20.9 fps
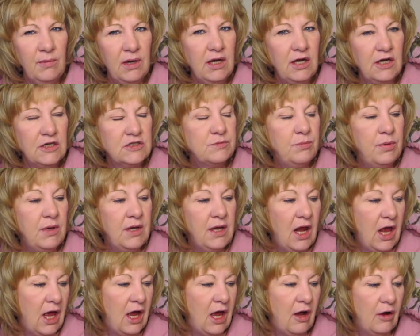my
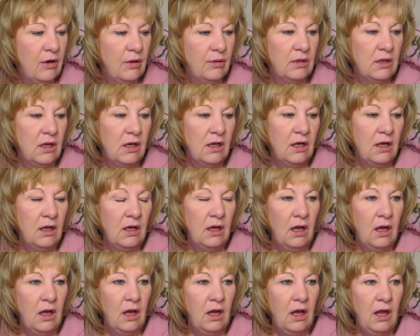husband now.
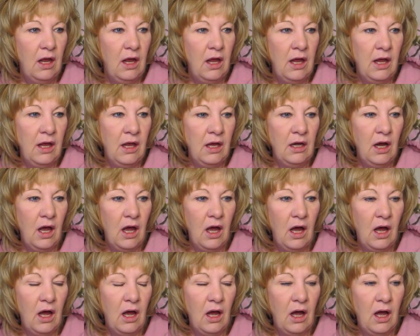And
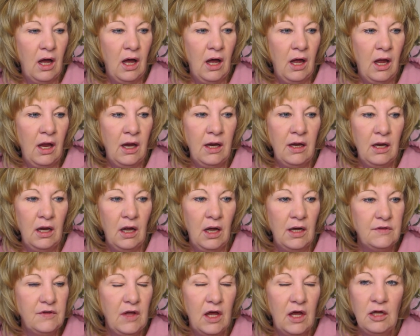
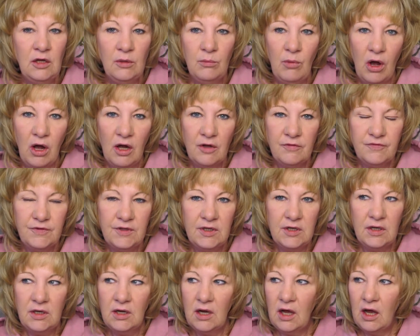I tell him
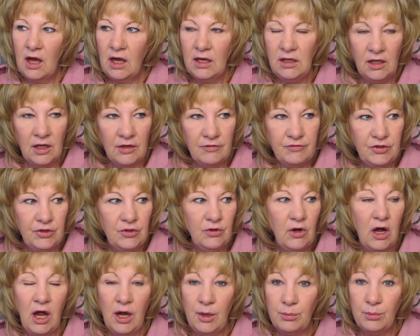often, I love
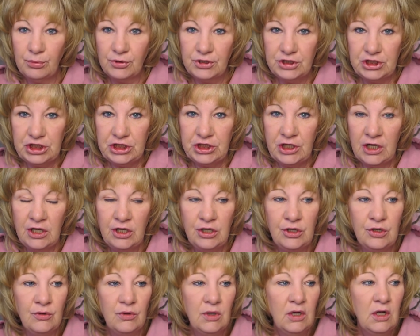you, I appreciate
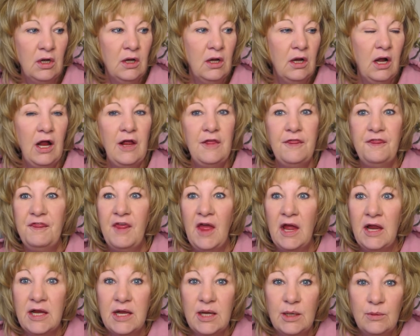you, I
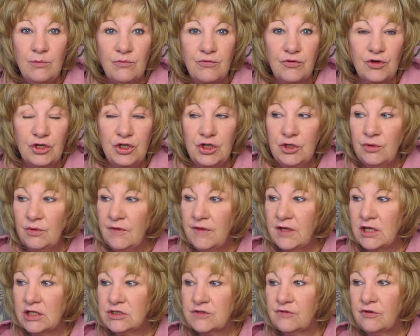thank him for
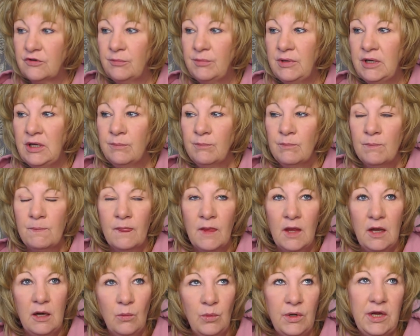doing things for me.
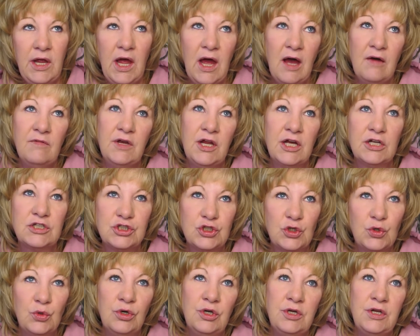And we have an
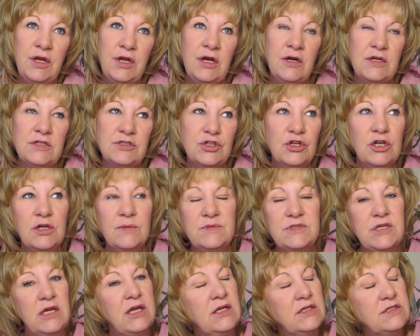extraordinary
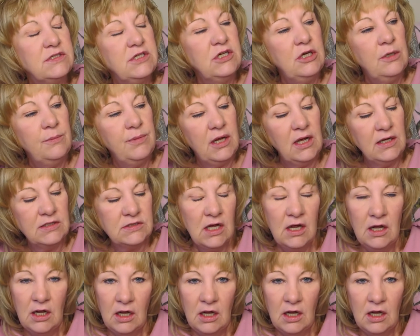circumstance here, because